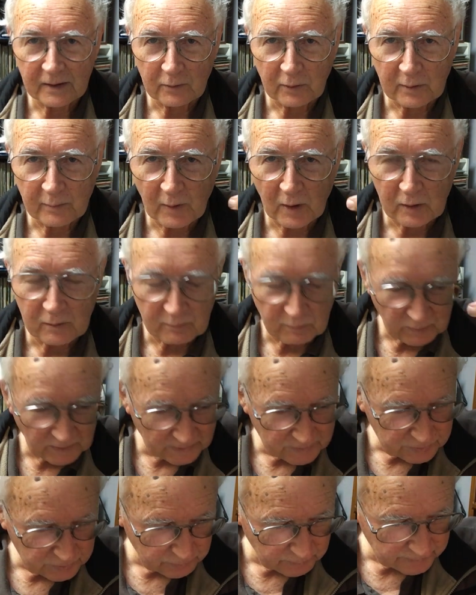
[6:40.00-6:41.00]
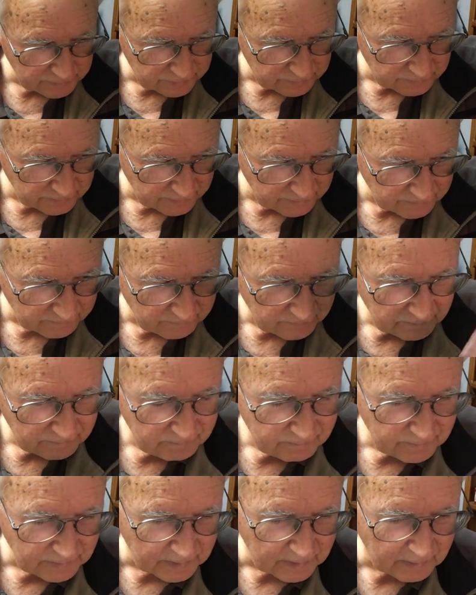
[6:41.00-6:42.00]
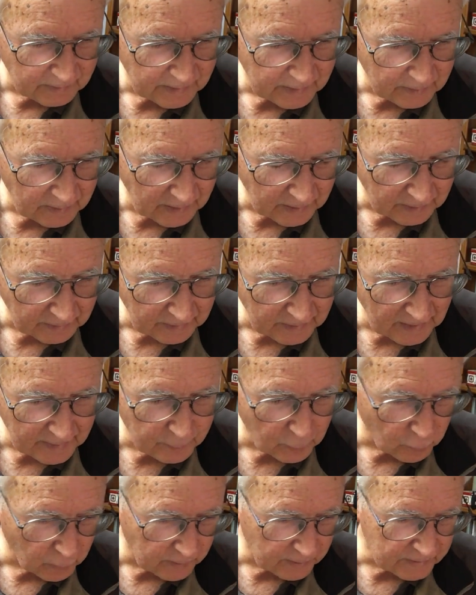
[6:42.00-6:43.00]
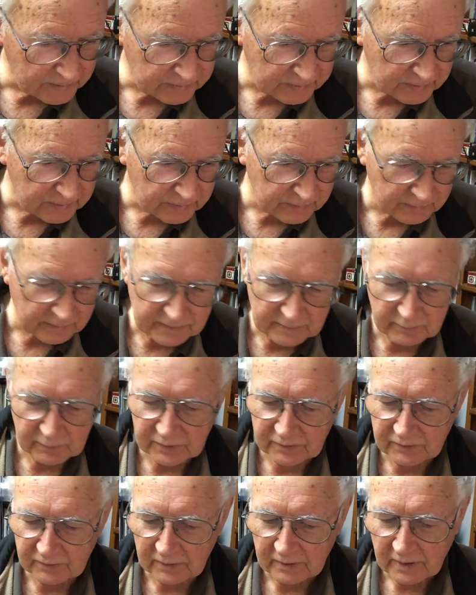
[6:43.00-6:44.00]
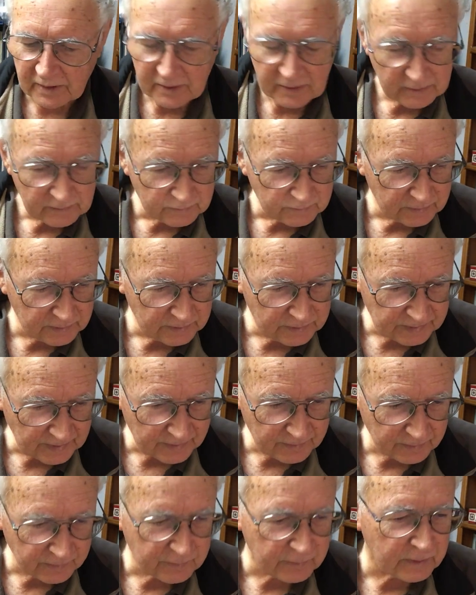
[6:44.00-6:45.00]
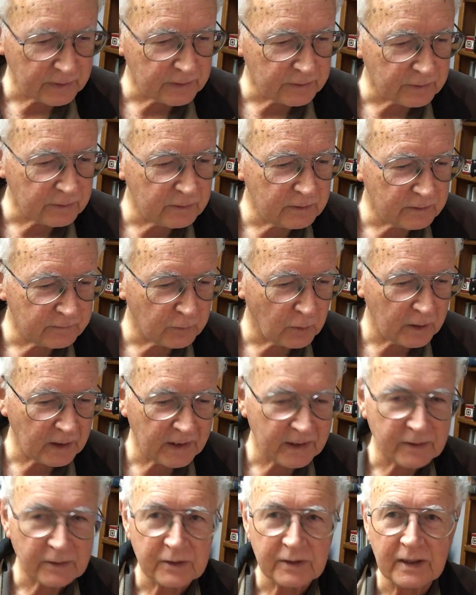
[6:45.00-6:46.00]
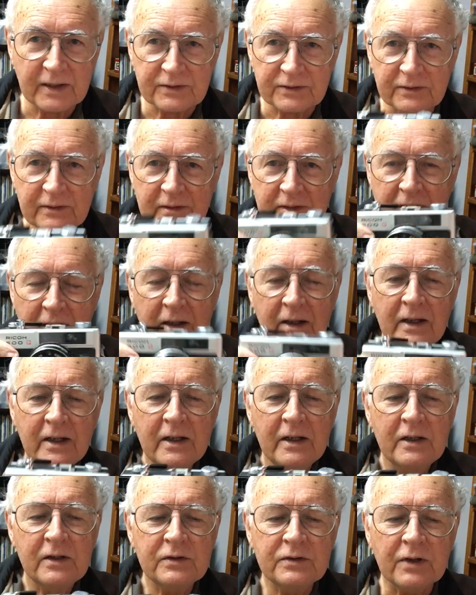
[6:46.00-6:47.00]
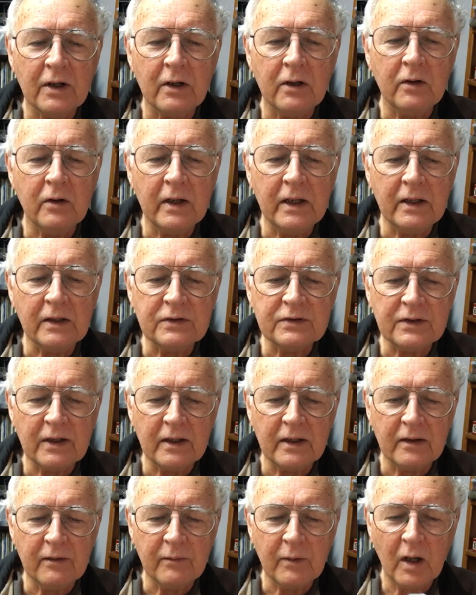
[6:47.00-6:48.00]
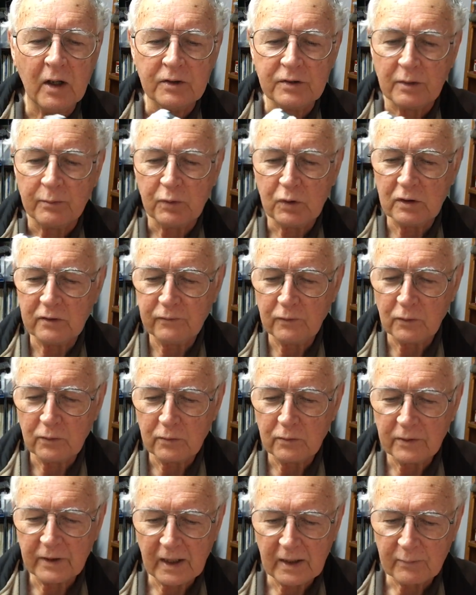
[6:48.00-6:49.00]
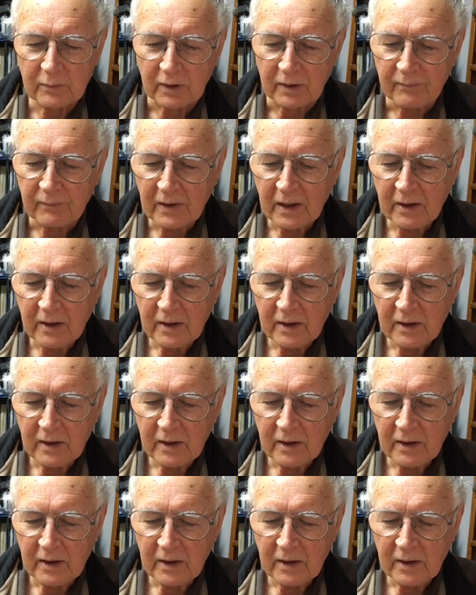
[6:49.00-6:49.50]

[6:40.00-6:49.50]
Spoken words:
remote plunger into the, you know, a cable release into it, but these other three do, the Voigtlander doesn't. So it's a beautiful little camera.